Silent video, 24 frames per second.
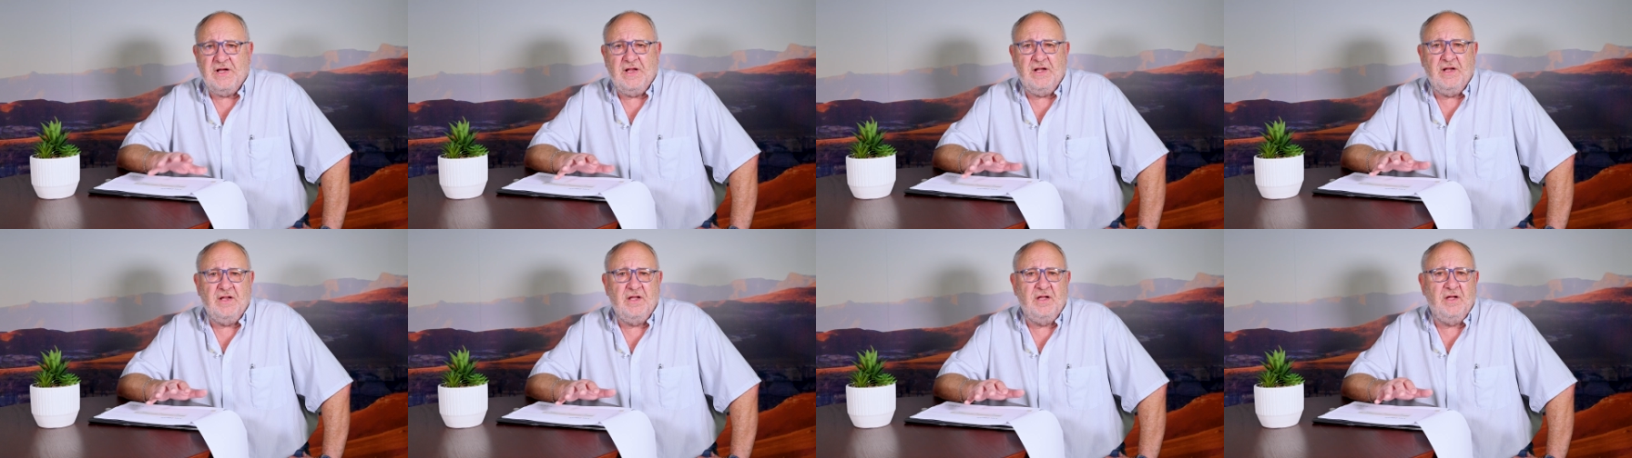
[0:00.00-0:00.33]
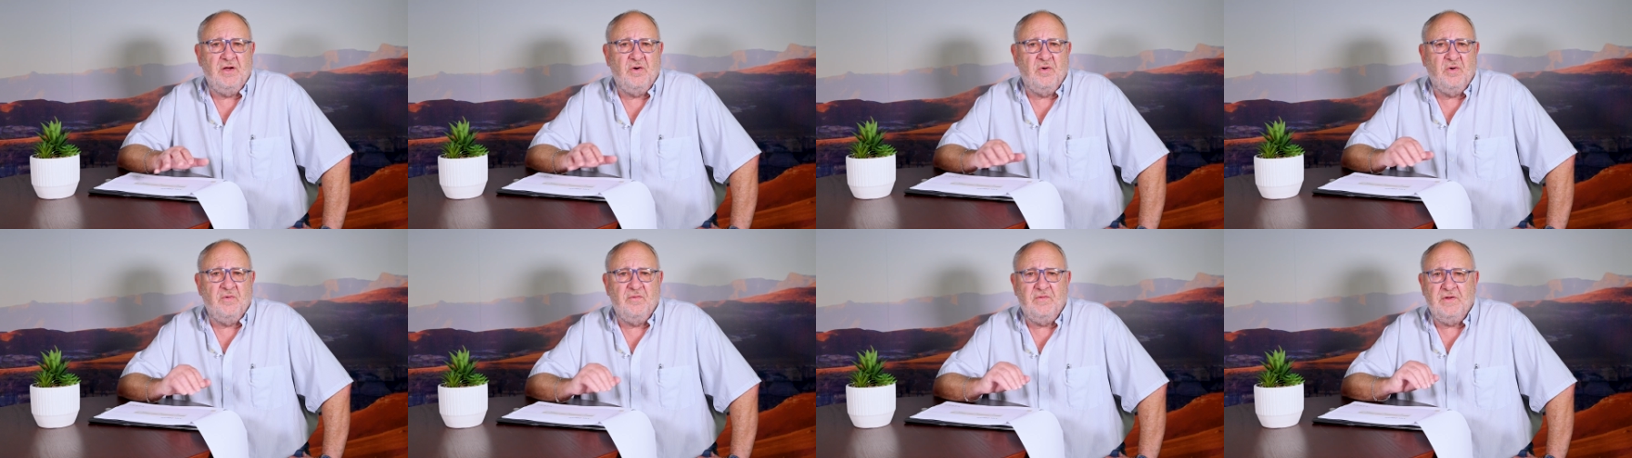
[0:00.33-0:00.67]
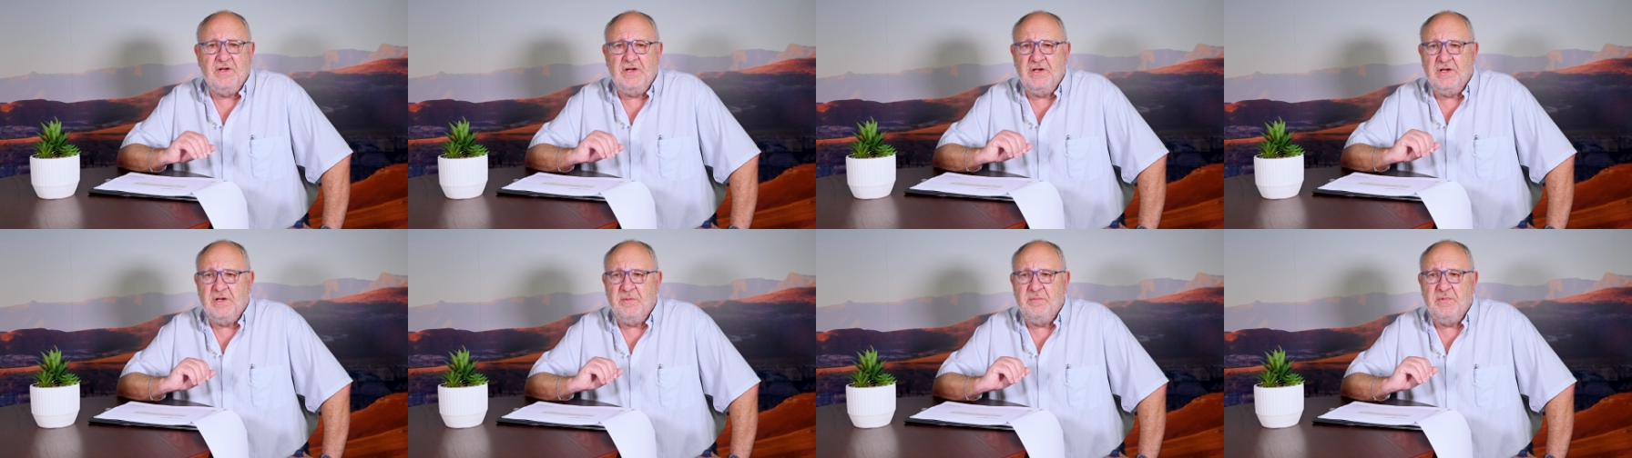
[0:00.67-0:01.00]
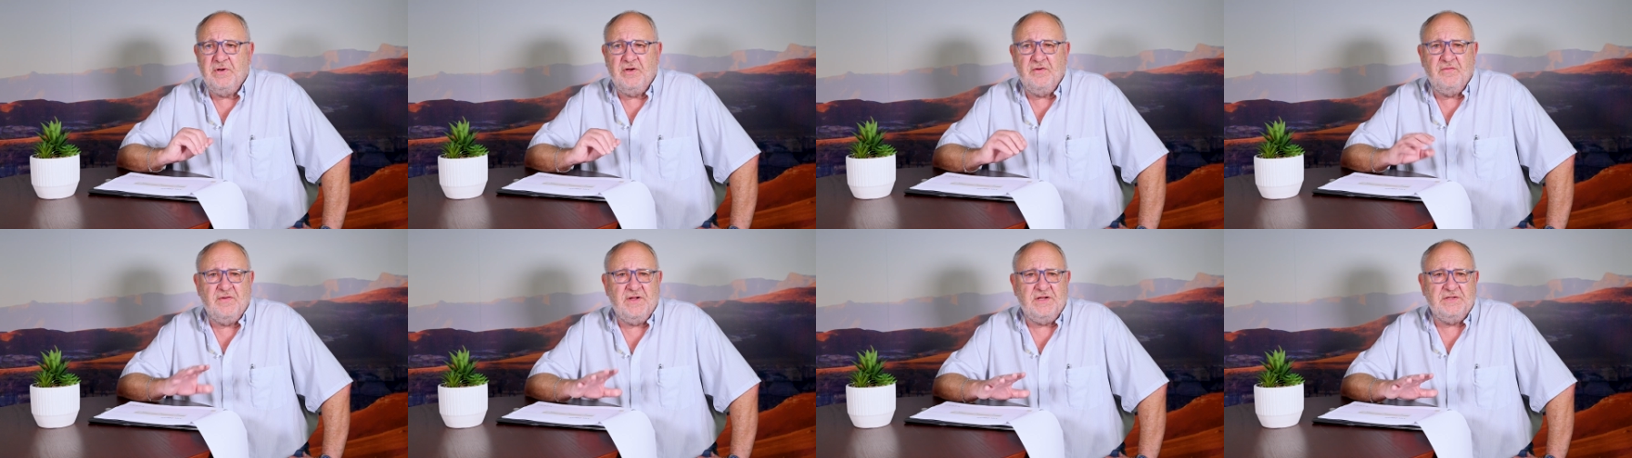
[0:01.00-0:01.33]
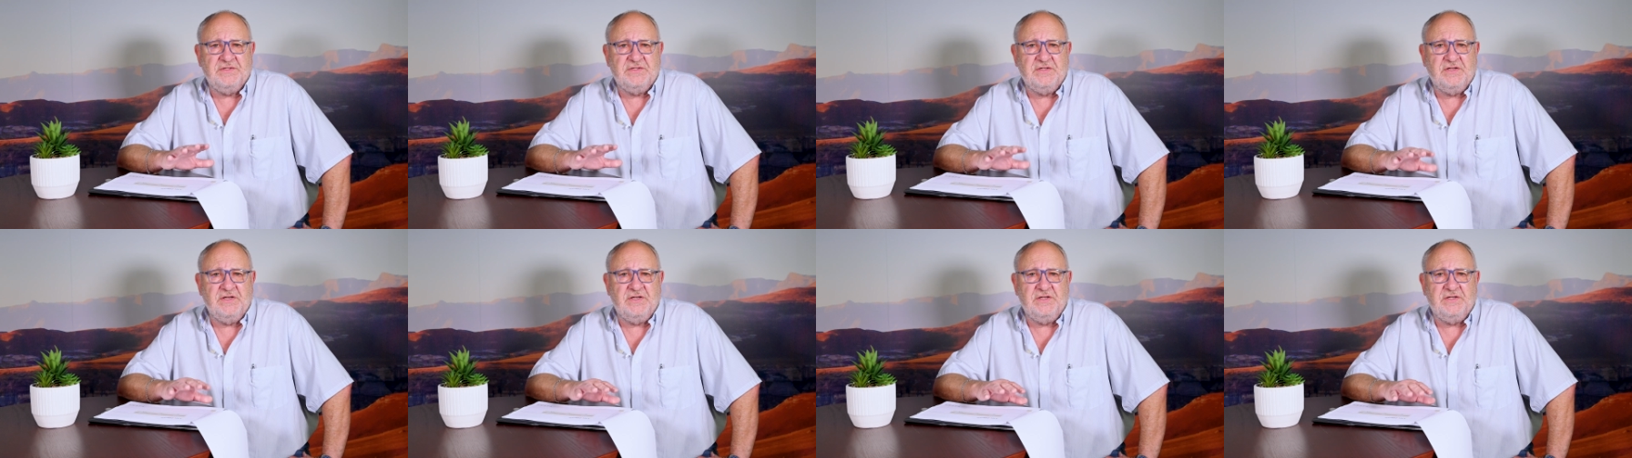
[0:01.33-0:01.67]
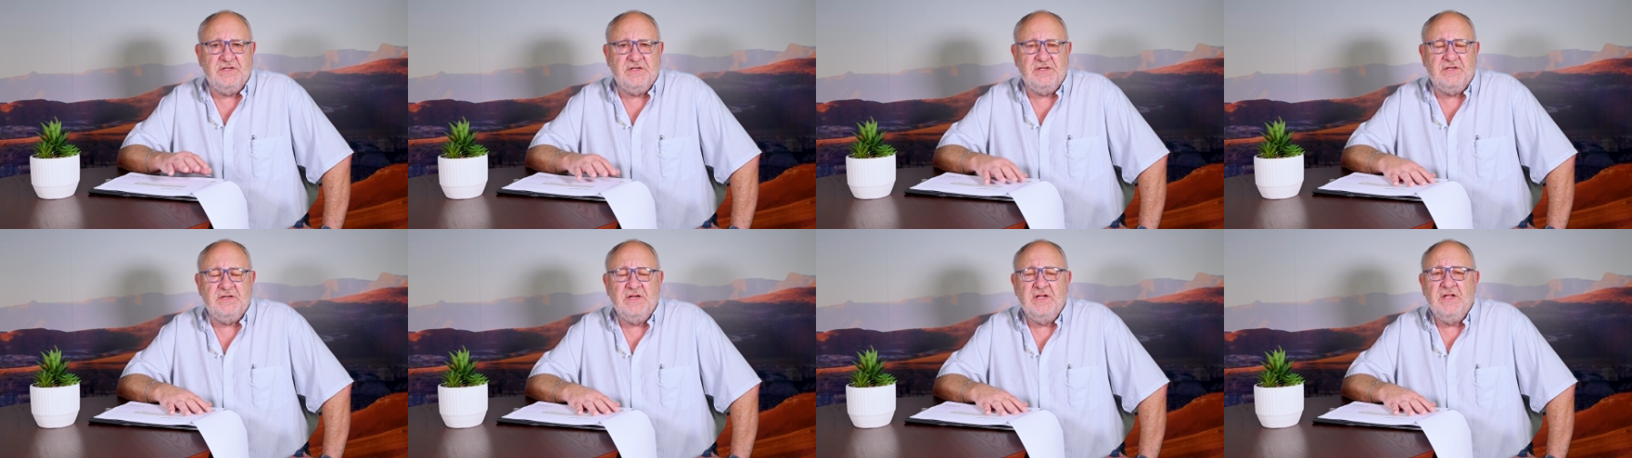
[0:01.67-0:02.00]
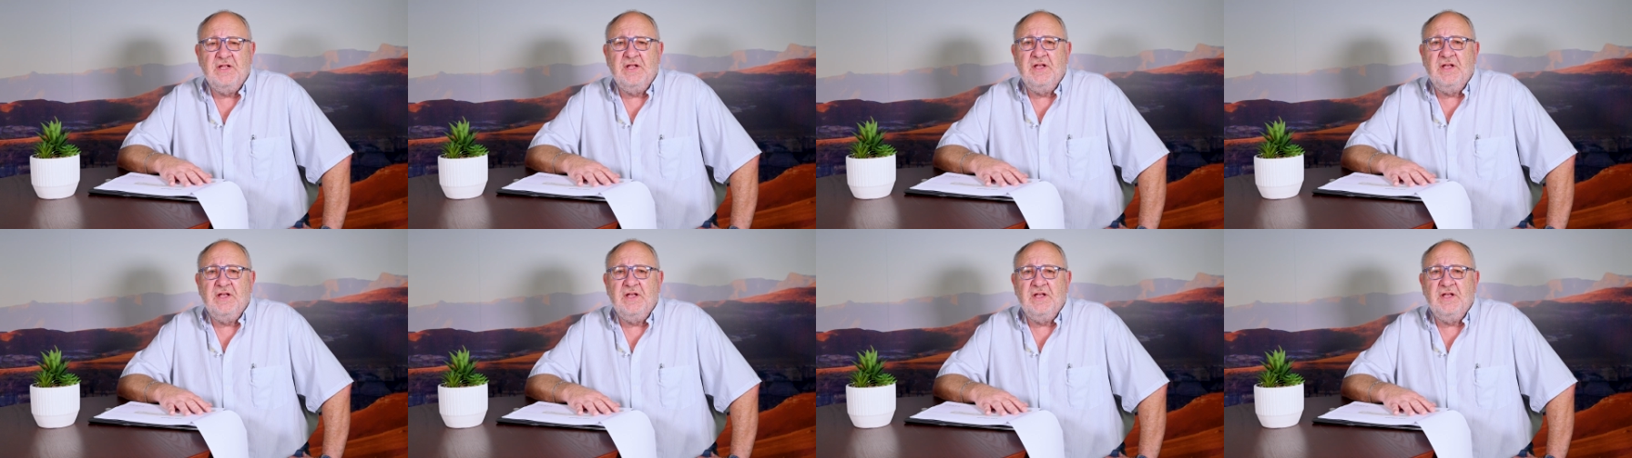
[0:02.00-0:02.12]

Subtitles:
color or a little bit of unskirted,